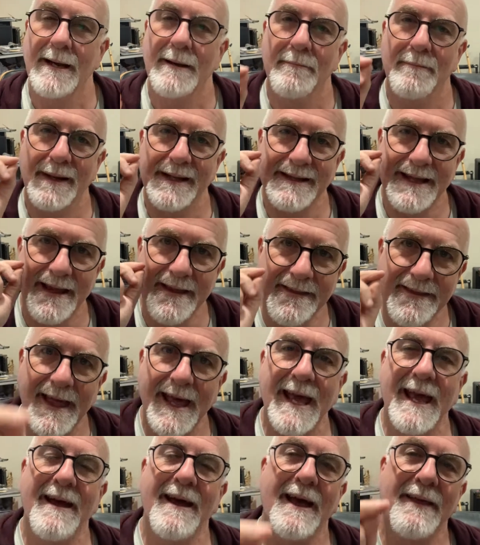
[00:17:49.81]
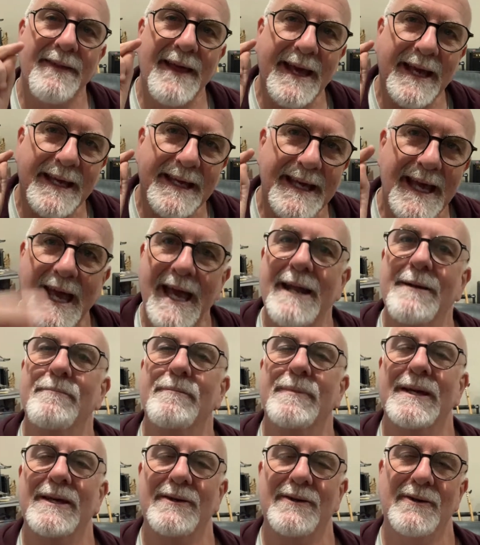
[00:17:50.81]
But they're there and they can be
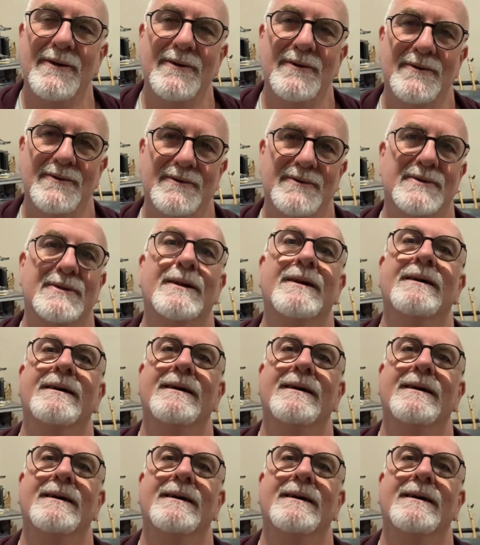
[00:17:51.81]
used.